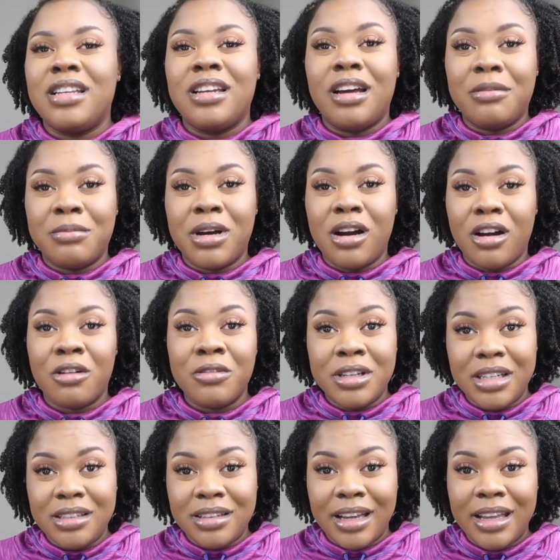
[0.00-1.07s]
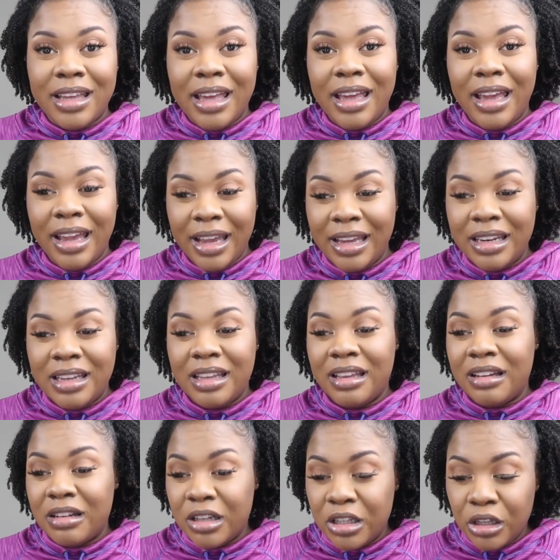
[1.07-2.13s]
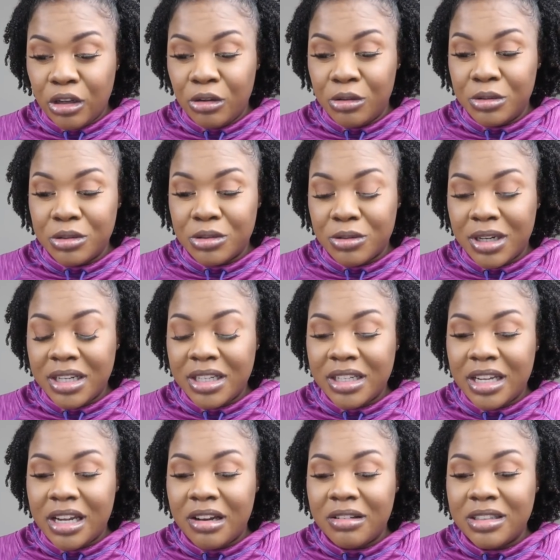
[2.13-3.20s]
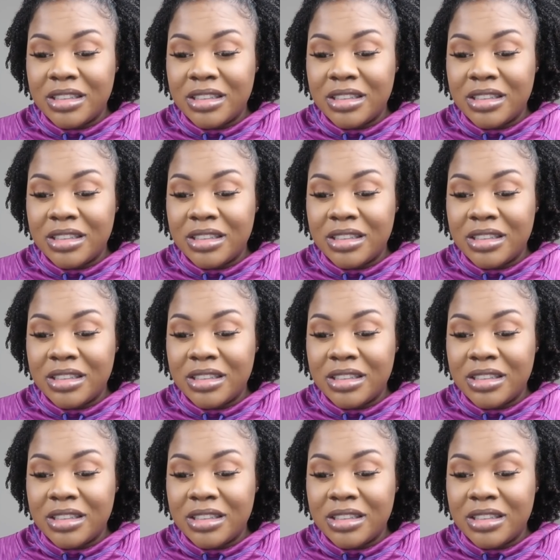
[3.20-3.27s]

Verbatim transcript: And I'm already like hating clothes right now.